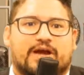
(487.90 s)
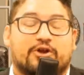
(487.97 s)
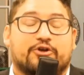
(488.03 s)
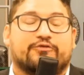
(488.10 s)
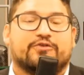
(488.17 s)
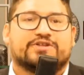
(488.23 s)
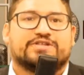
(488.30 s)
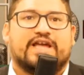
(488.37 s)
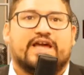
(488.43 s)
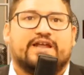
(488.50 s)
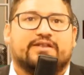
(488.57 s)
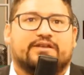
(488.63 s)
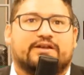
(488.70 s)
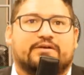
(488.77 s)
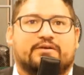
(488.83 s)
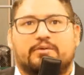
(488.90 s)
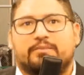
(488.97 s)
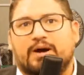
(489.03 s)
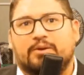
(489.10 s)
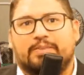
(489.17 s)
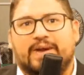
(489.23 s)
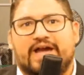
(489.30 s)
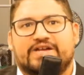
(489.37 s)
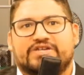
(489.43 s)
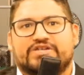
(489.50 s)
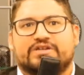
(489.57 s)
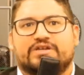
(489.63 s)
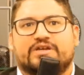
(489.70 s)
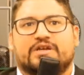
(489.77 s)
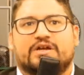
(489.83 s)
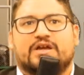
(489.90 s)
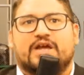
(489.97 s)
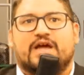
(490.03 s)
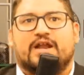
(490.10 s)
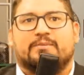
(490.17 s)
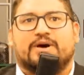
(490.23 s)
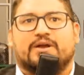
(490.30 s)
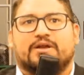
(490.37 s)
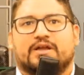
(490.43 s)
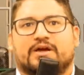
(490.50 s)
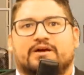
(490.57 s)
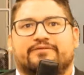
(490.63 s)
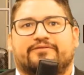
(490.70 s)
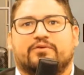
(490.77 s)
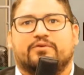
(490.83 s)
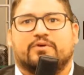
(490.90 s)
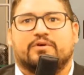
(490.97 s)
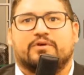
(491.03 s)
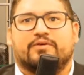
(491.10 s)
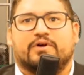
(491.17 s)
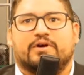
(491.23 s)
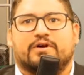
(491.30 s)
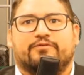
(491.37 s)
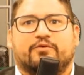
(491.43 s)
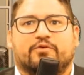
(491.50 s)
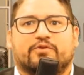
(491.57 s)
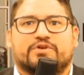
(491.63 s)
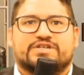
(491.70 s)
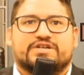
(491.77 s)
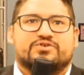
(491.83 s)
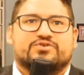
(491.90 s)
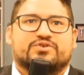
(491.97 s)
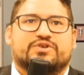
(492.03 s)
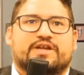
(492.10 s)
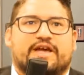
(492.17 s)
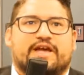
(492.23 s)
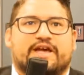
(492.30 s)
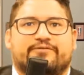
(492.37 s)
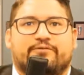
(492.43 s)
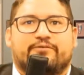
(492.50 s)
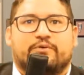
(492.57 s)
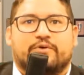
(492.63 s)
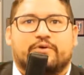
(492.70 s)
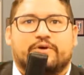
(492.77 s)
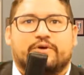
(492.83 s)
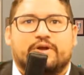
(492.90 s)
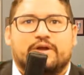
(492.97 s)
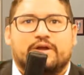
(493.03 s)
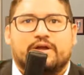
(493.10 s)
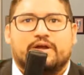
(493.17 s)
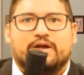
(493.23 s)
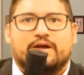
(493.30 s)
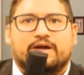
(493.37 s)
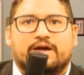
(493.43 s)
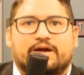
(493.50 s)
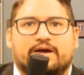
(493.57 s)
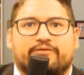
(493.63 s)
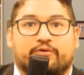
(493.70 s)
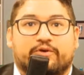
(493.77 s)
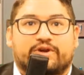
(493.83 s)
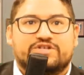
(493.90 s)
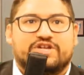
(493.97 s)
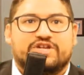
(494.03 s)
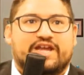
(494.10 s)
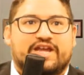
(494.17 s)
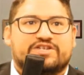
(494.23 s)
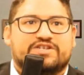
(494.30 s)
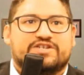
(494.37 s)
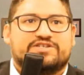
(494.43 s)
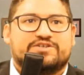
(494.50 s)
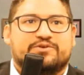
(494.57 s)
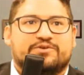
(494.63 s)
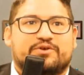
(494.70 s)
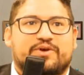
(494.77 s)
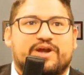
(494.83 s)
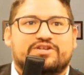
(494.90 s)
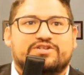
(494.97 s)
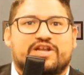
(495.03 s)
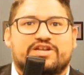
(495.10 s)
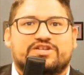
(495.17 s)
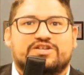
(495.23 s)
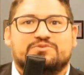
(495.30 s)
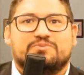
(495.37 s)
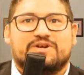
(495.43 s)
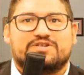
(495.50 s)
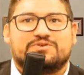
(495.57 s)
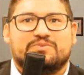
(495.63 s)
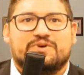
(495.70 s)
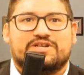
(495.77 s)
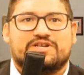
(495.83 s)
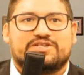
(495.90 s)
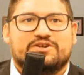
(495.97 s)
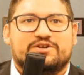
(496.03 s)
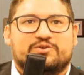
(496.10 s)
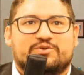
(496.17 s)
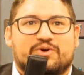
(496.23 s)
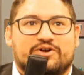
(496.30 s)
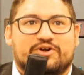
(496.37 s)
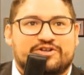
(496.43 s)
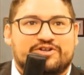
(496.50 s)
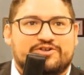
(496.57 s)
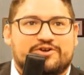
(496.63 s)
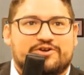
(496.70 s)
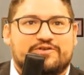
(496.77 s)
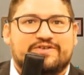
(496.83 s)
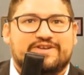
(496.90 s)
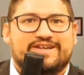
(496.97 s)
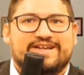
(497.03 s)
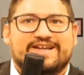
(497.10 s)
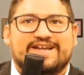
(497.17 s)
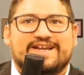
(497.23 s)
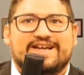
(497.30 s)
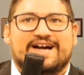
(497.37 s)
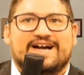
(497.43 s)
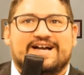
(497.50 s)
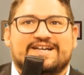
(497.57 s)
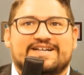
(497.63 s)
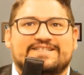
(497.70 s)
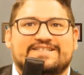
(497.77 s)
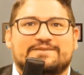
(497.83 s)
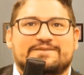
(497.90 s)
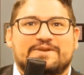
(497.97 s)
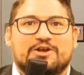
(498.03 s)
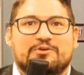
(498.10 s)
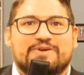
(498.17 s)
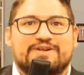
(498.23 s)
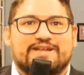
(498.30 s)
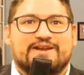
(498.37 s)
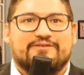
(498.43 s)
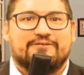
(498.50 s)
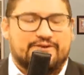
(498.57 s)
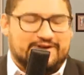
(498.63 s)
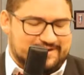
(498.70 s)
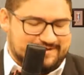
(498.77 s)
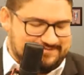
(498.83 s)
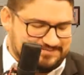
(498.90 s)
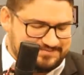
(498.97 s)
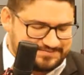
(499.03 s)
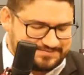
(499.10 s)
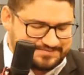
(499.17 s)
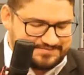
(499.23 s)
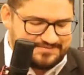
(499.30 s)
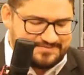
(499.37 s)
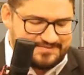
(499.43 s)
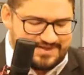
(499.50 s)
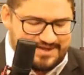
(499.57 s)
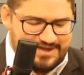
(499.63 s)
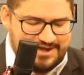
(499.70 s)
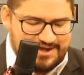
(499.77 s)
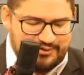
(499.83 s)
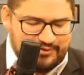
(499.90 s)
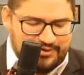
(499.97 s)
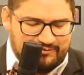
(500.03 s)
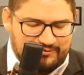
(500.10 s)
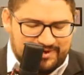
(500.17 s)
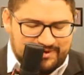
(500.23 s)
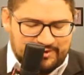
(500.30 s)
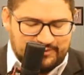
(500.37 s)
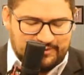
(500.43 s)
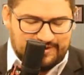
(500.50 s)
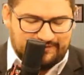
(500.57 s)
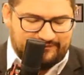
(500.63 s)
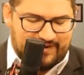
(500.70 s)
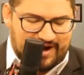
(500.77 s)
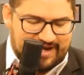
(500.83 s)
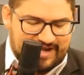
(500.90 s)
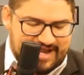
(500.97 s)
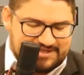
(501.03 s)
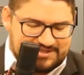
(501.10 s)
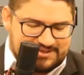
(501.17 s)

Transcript: firsthand about passion and about love for children and for education. So congratulations, much well deserved. Something a little bit different. We've been doing finance